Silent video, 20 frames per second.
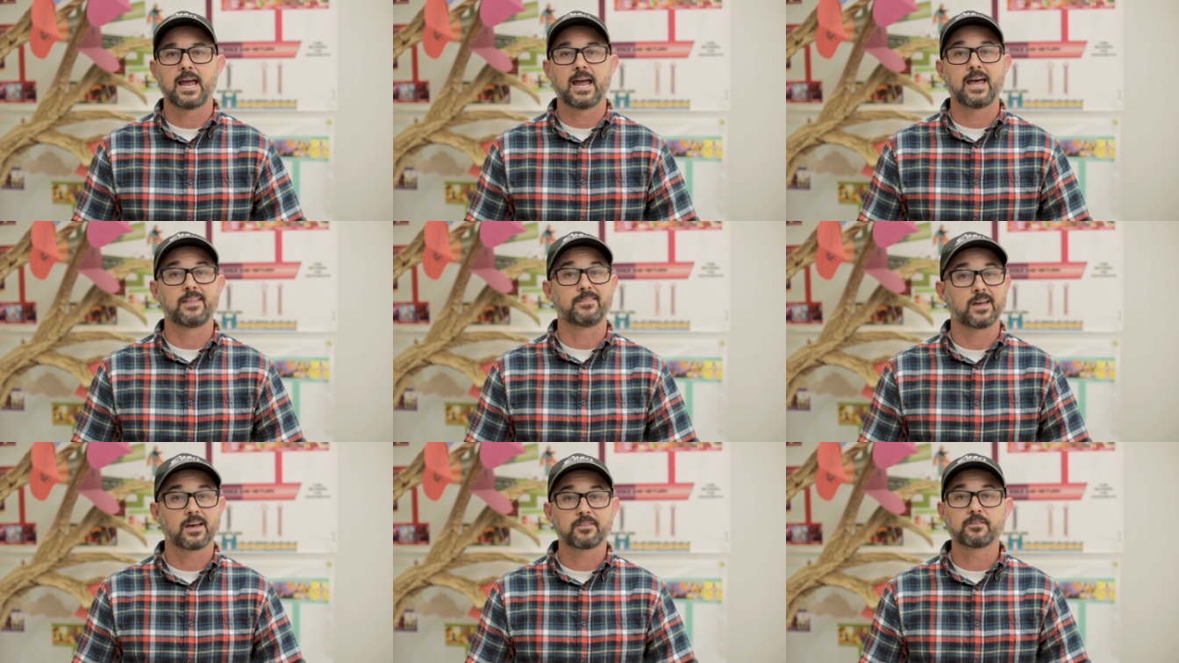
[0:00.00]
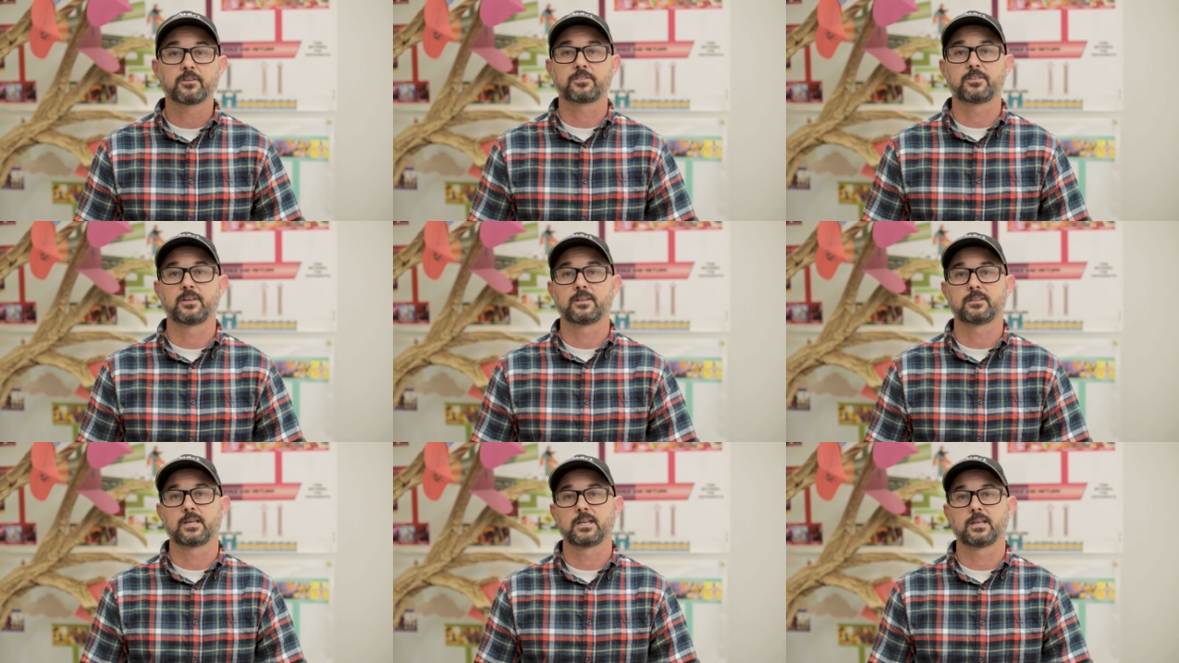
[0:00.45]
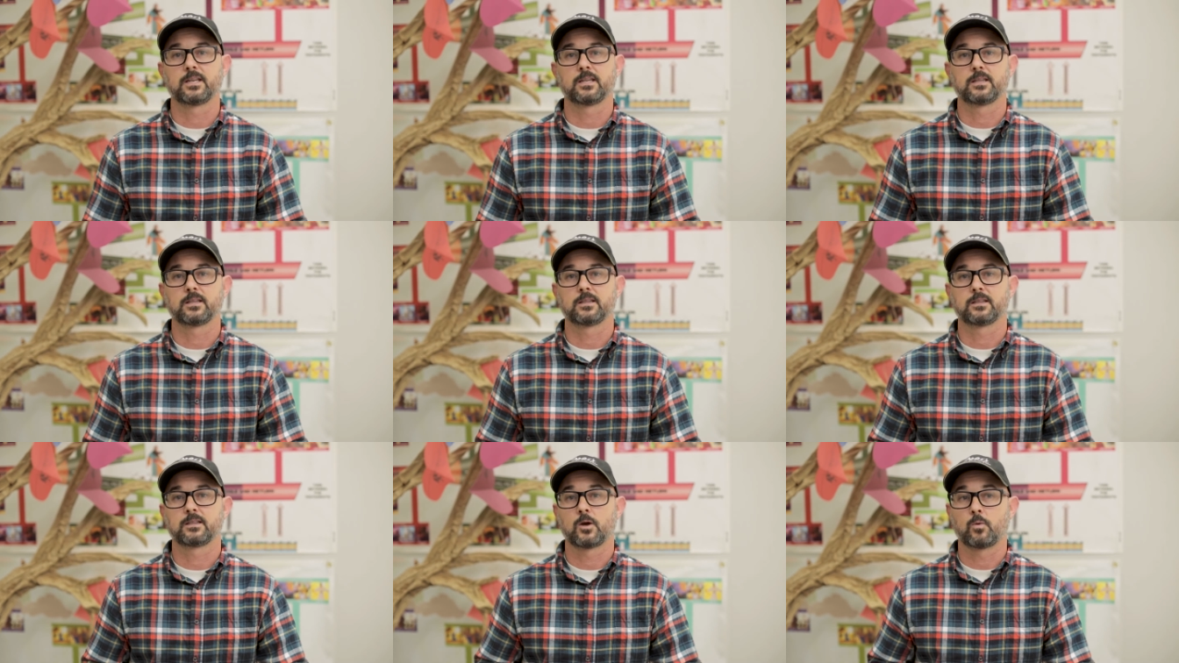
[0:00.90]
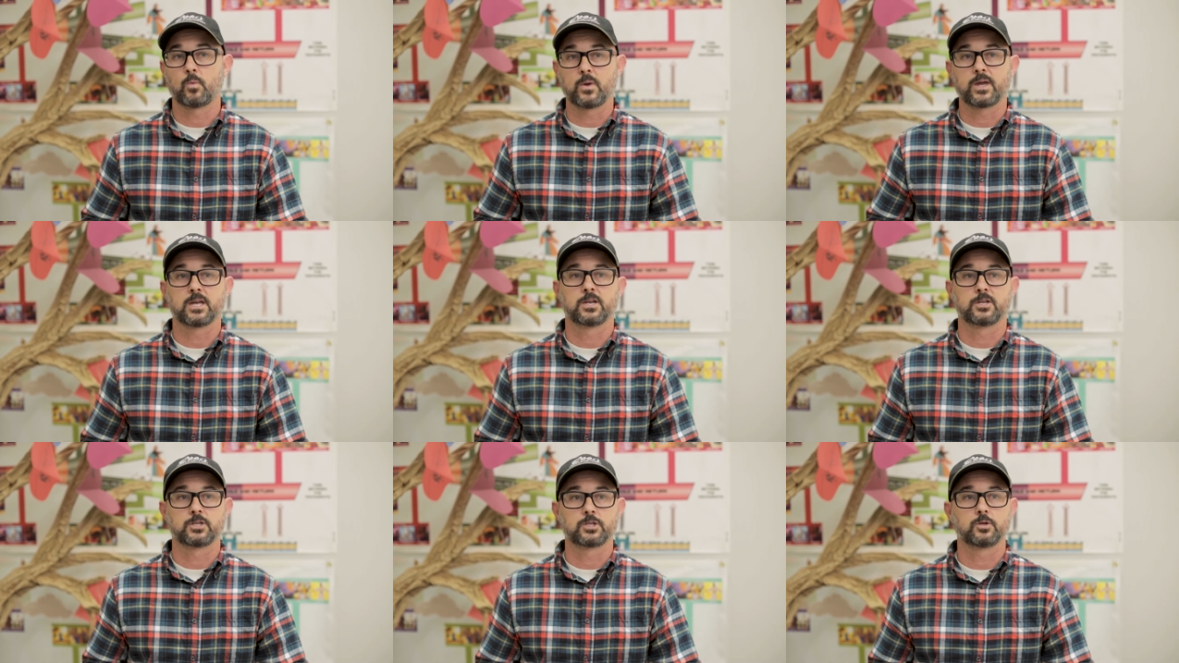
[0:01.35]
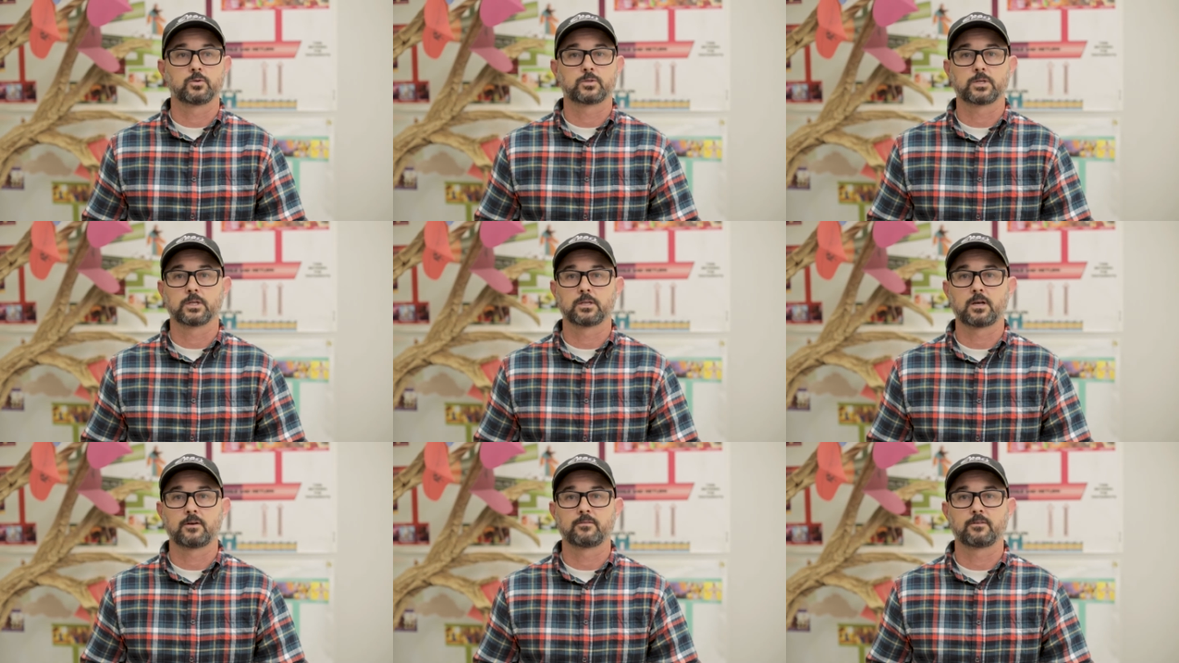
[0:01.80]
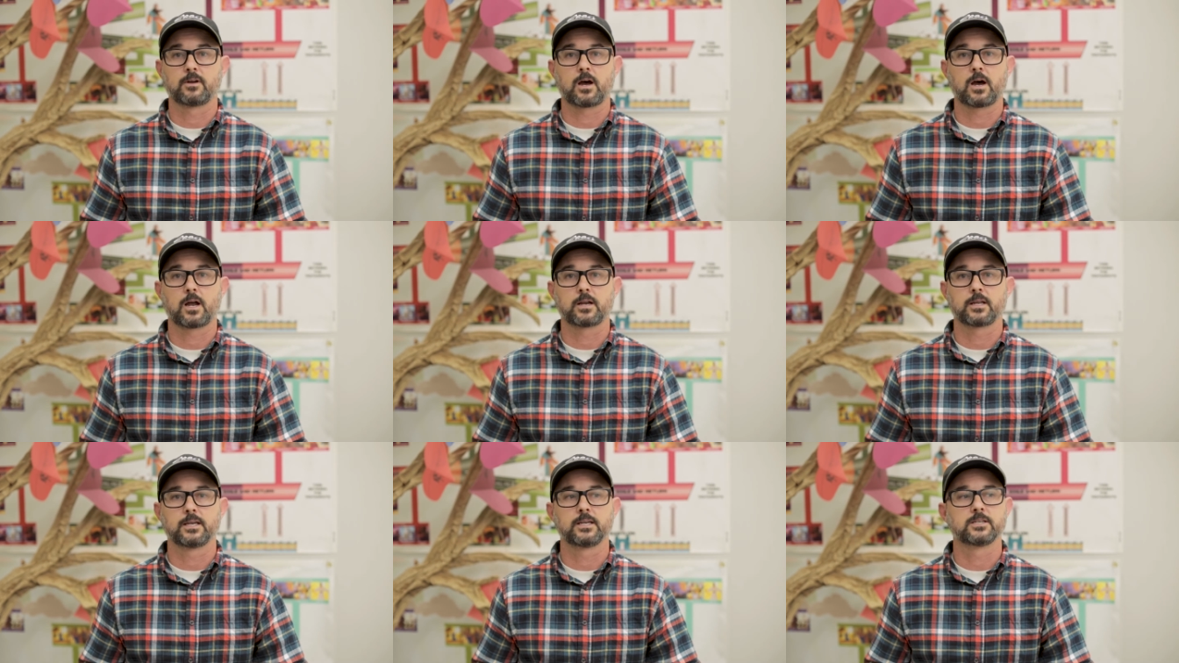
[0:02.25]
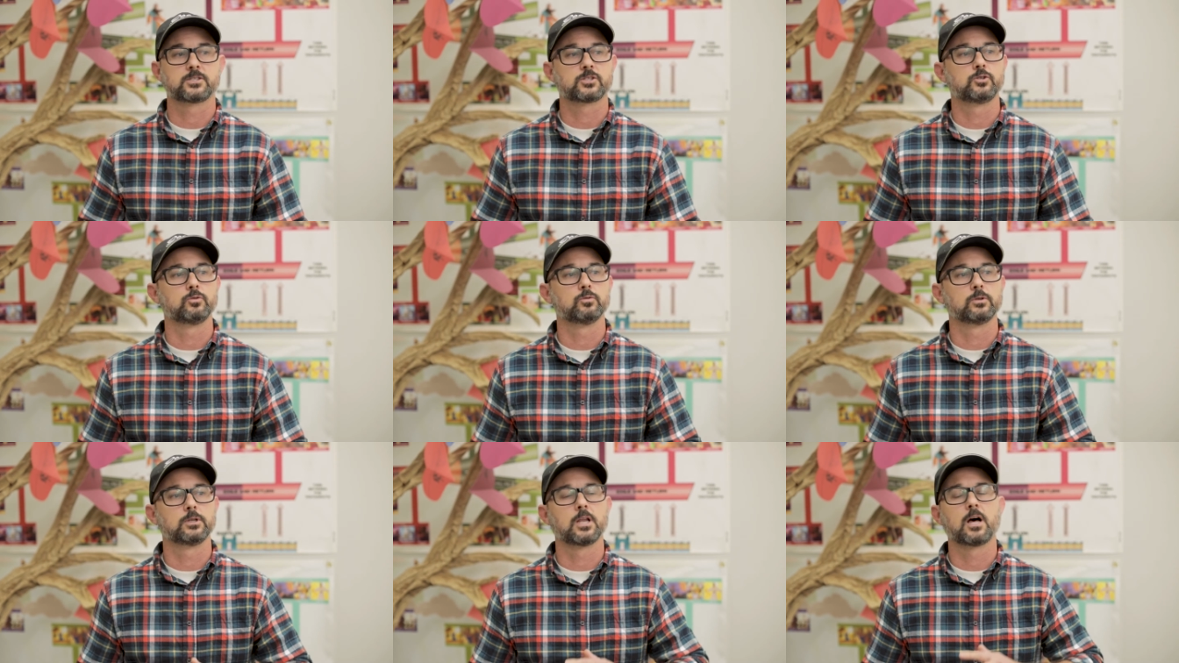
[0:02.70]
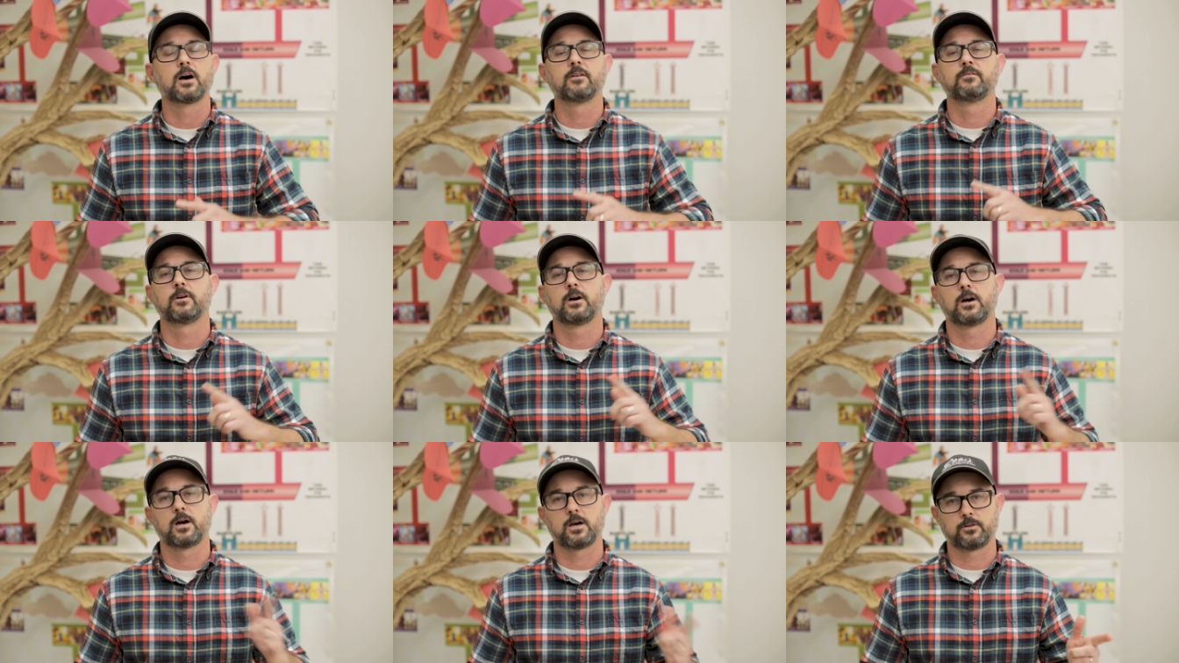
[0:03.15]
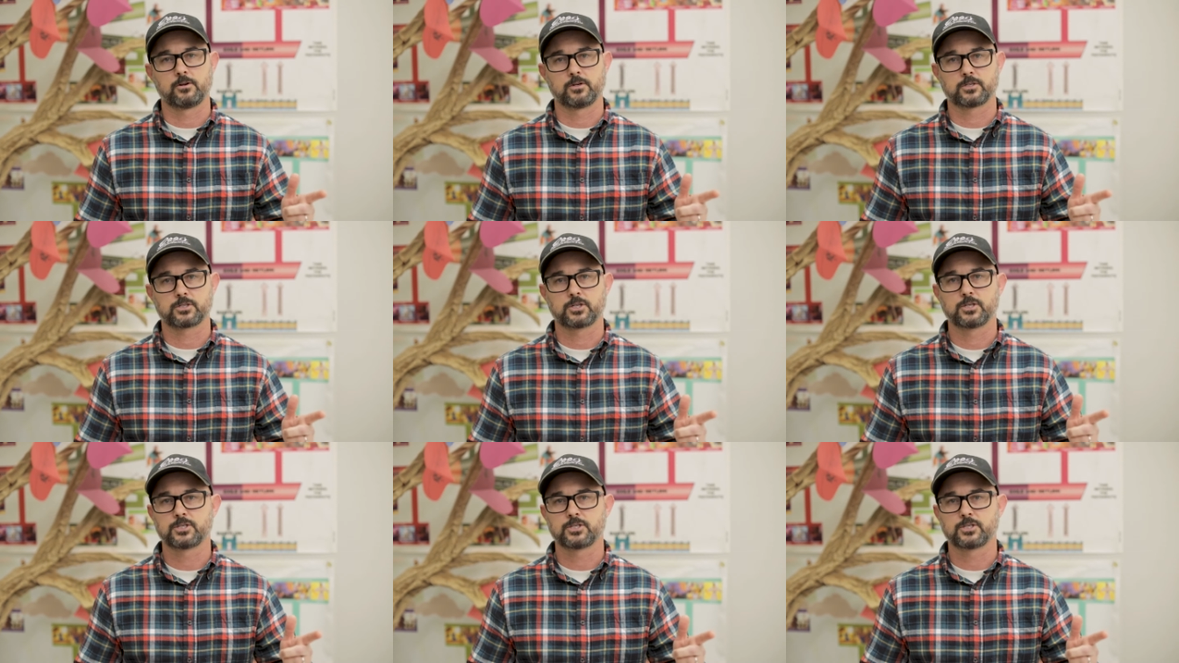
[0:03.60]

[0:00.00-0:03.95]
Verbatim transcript: and the other thing that that we can do to love God is to love others.